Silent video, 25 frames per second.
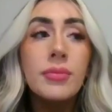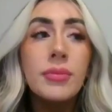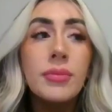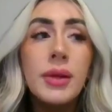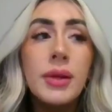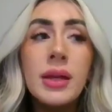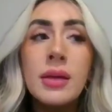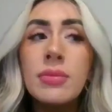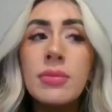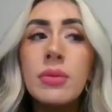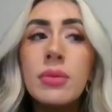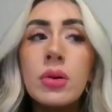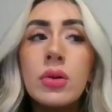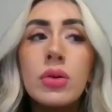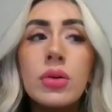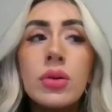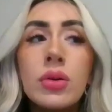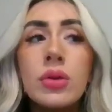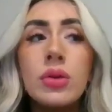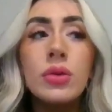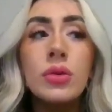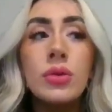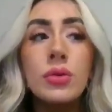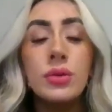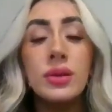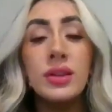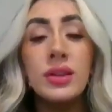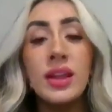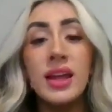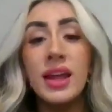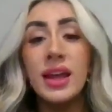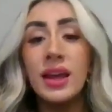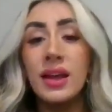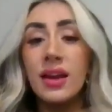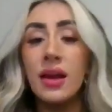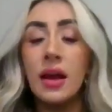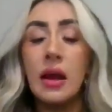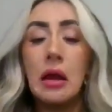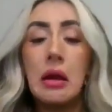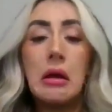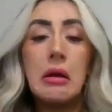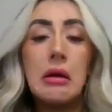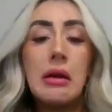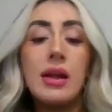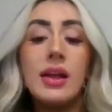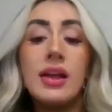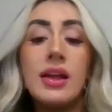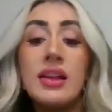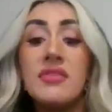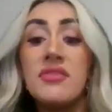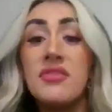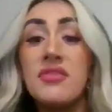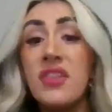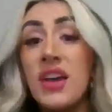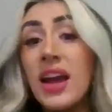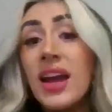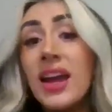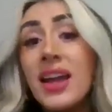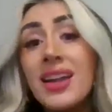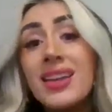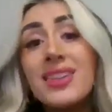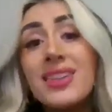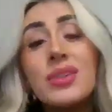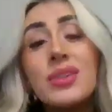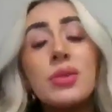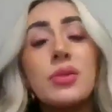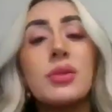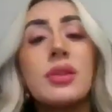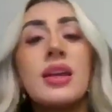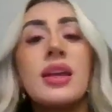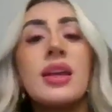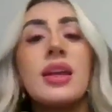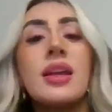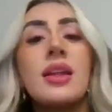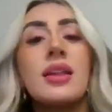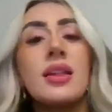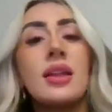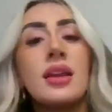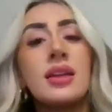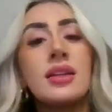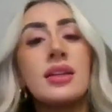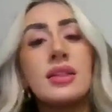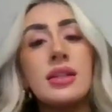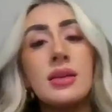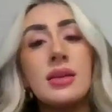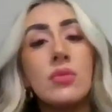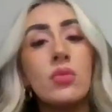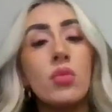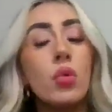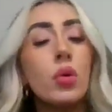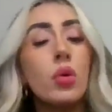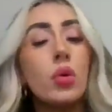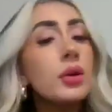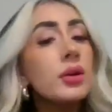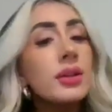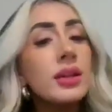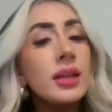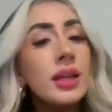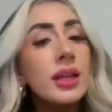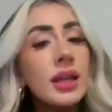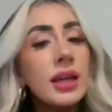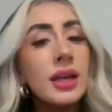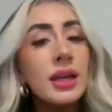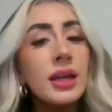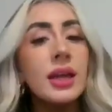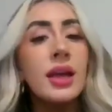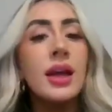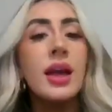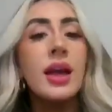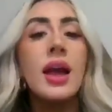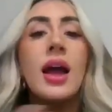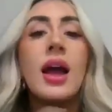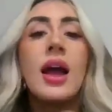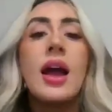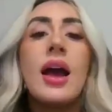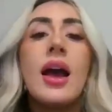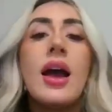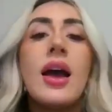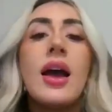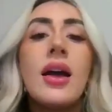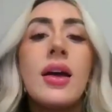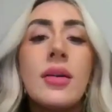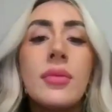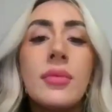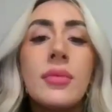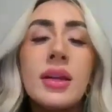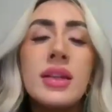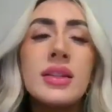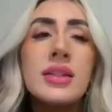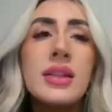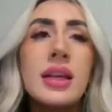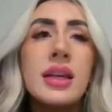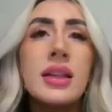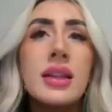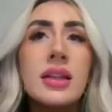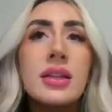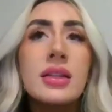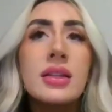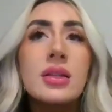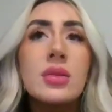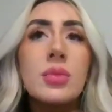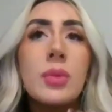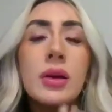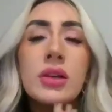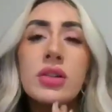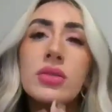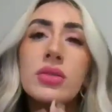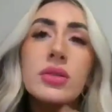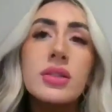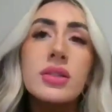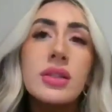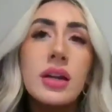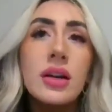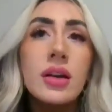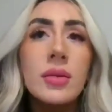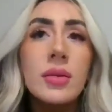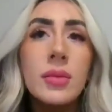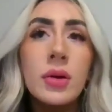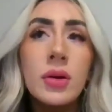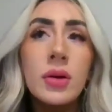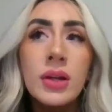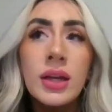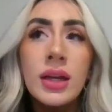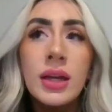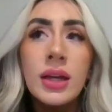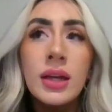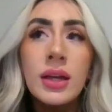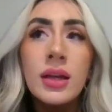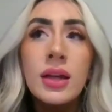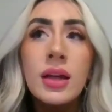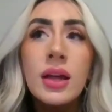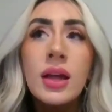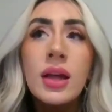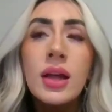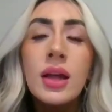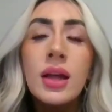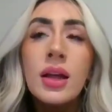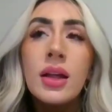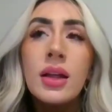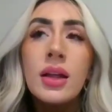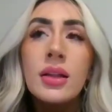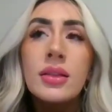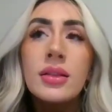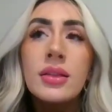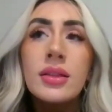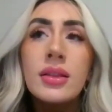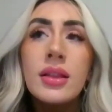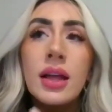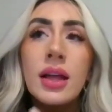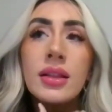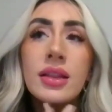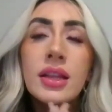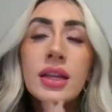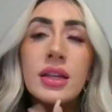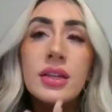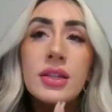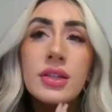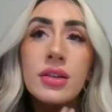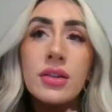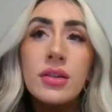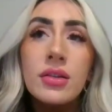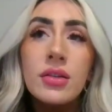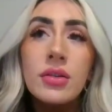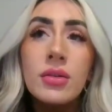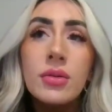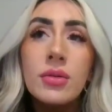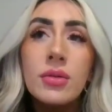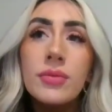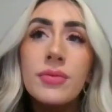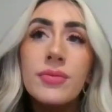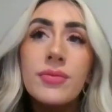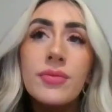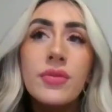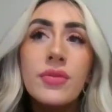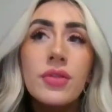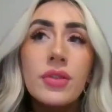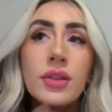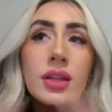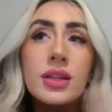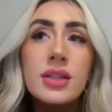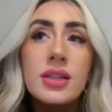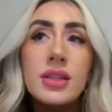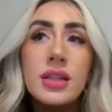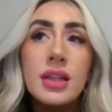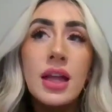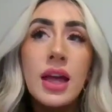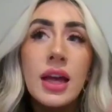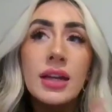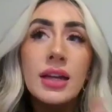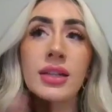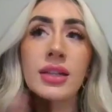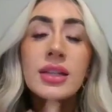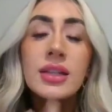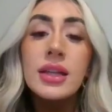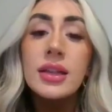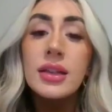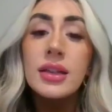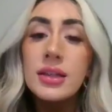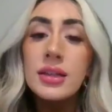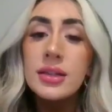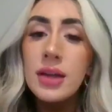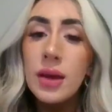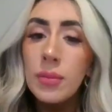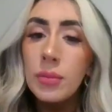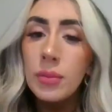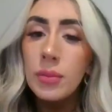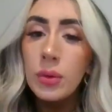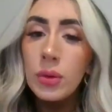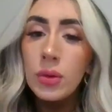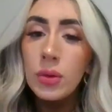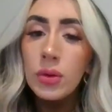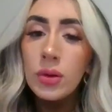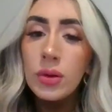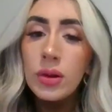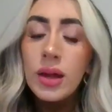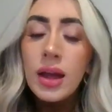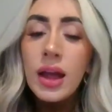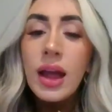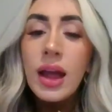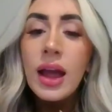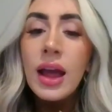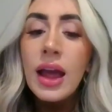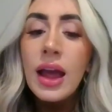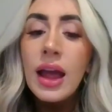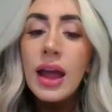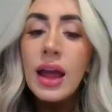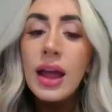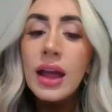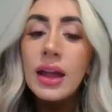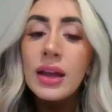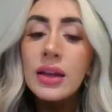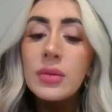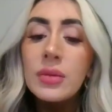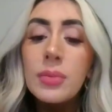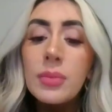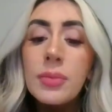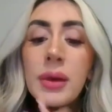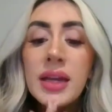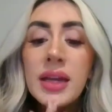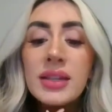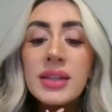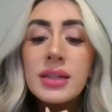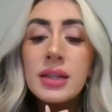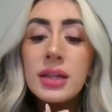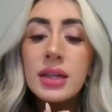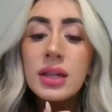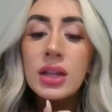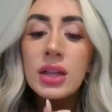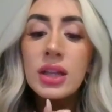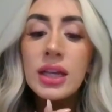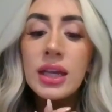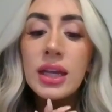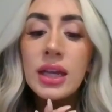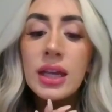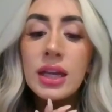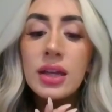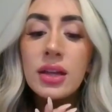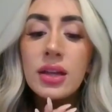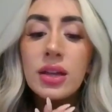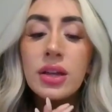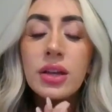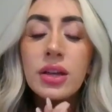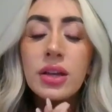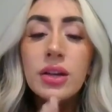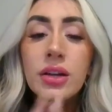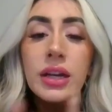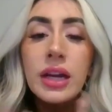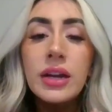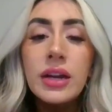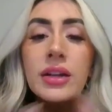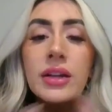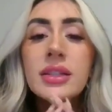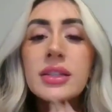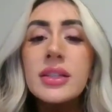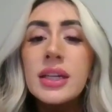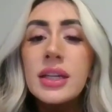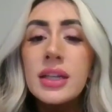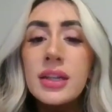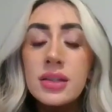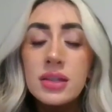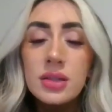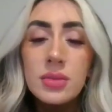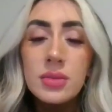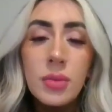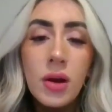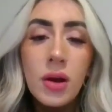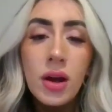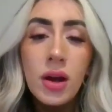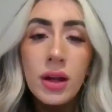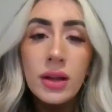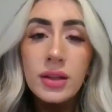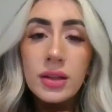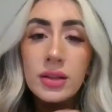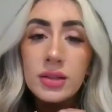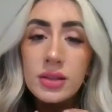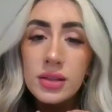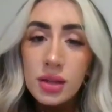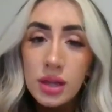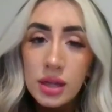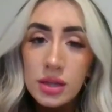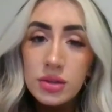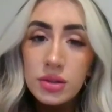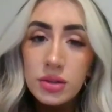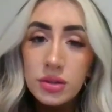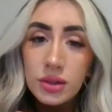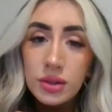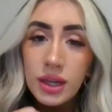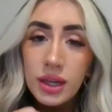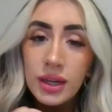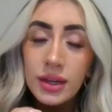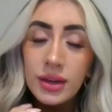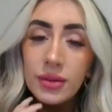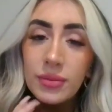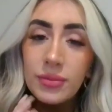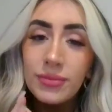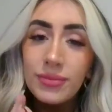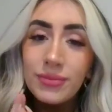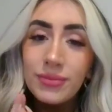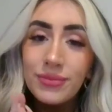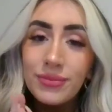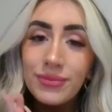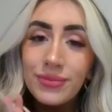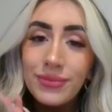people who they invite, who they like deem worthy. It's like this special ceremony that they do for the select in the temple. And basically, you're guaranteed a spot in the celestial kingdom.